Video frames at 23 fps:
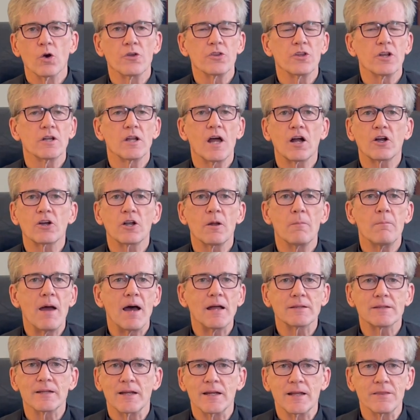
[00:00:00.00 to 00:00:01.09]
or that you're not going to
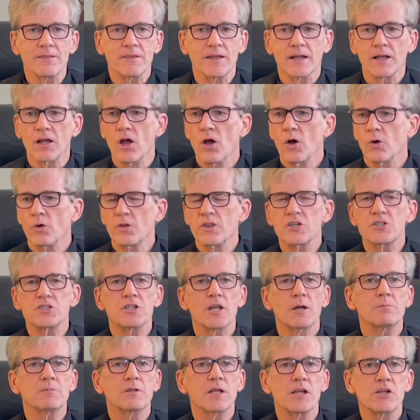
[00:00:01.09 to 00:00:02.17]
amount to anything or these
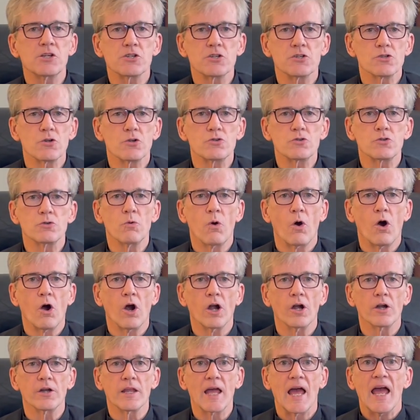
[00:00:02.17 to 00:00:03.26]
temptations are too
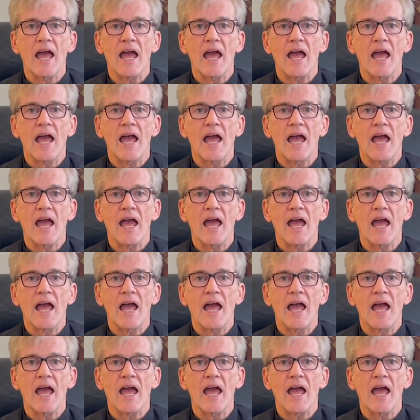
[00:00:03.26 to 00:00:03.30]
hard.